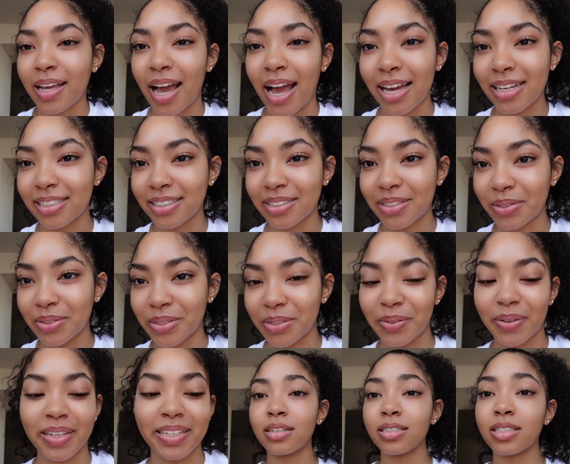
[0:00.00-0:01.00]
I just don't do
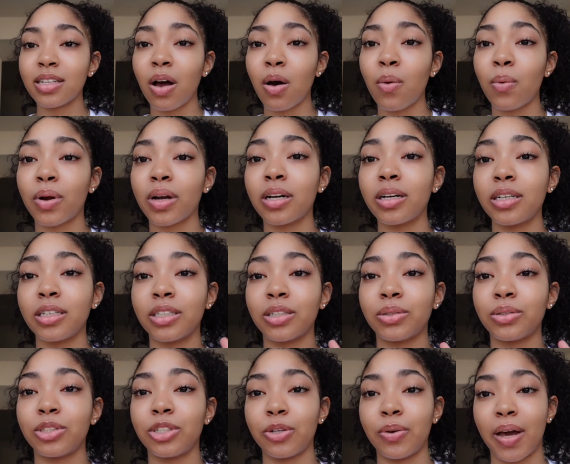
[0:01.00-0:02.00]
it. So we're gonna do
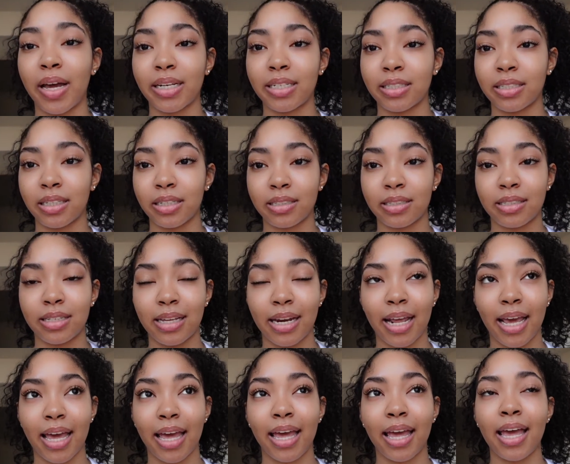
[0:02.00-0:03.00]
two edges looks
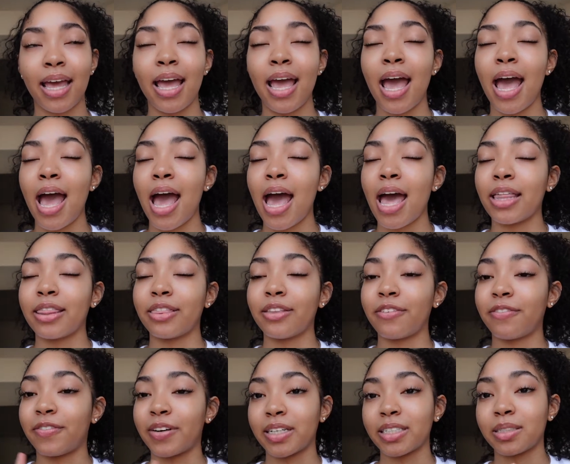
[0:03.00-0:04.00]
today. The
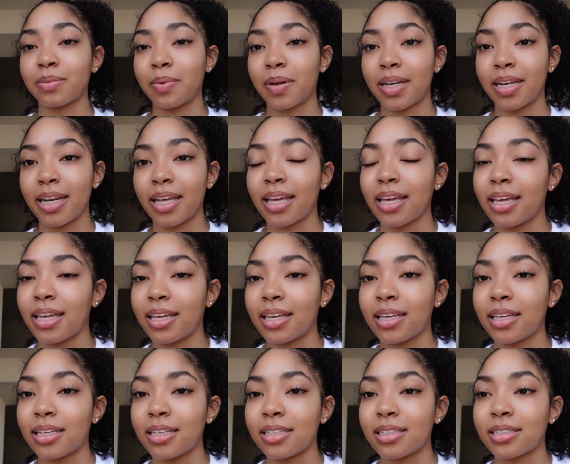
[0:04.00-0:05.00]
first one
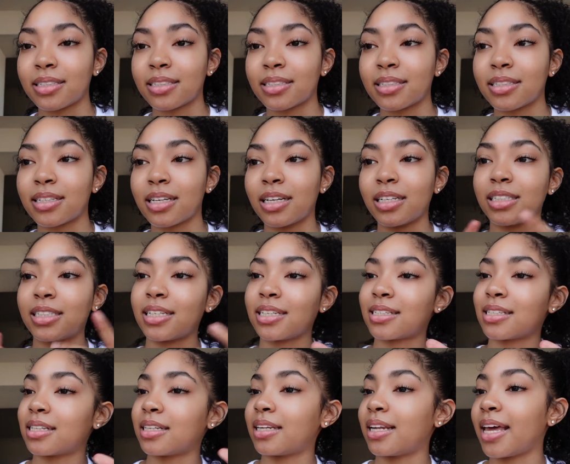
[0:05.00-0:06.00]
is
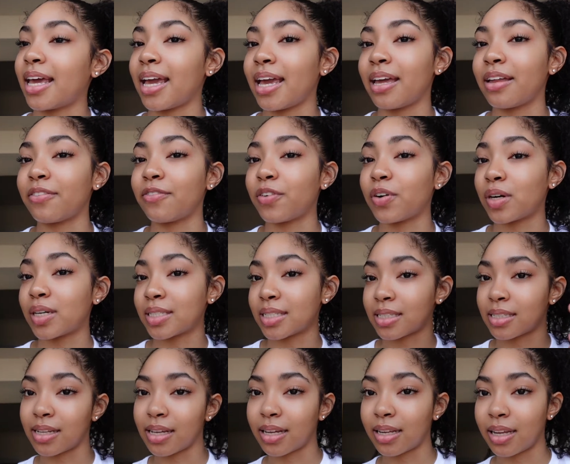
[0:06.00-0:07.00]
just laid for a
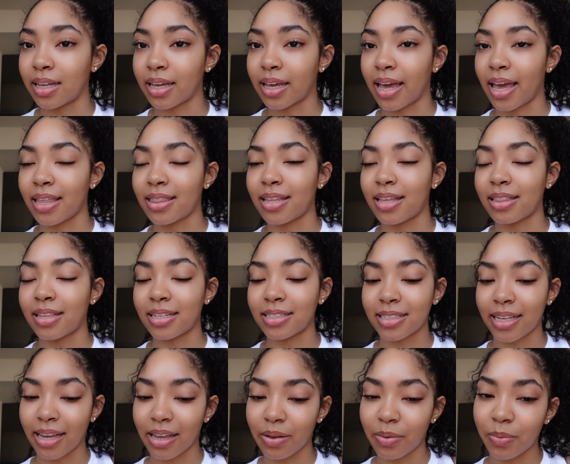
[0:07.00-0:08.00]
slick look, and then the
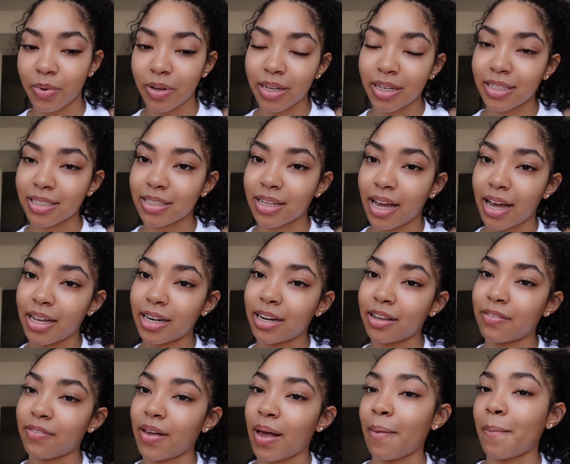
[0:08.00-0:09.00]
second one is kind
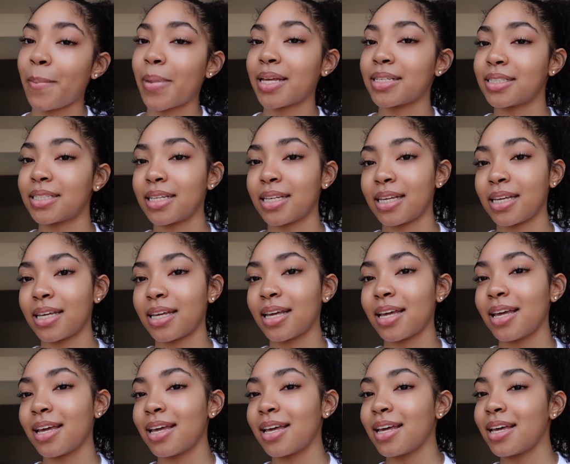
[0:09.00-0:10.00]
of a messy,
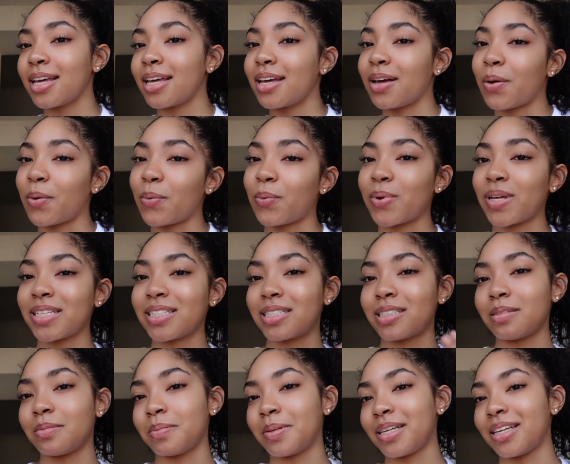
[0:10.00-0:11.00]

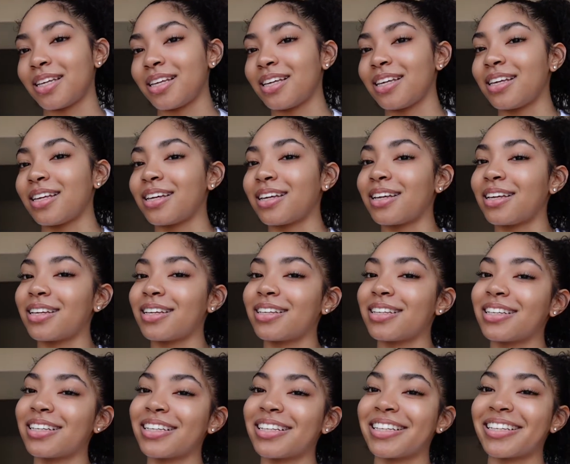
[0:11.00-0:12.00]
wispy,
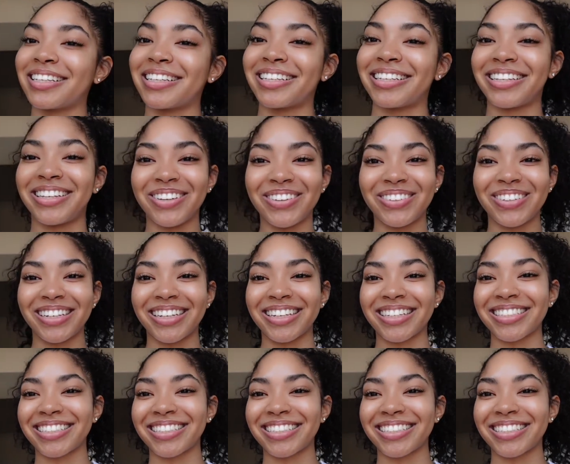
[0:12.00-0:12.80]
cute look.